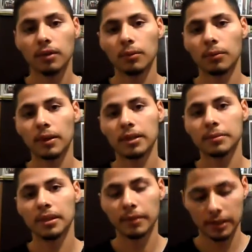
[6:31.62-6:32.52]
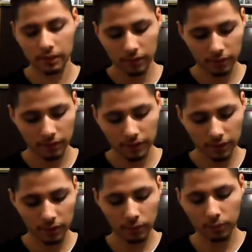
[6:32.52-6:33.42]
Wind Up Zen Master.
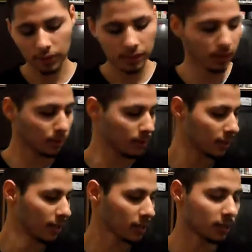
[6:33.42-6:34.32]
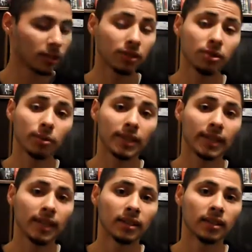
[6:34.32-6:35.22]
And the reason I run that is because I used to run
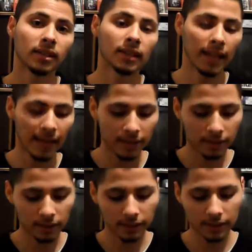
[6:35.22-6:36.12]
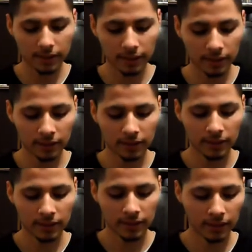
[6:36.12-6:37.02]
Lad in this deck,
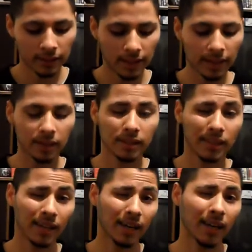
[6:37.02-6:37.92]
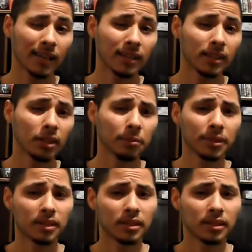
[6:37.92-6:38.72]
and Lad kind of helped.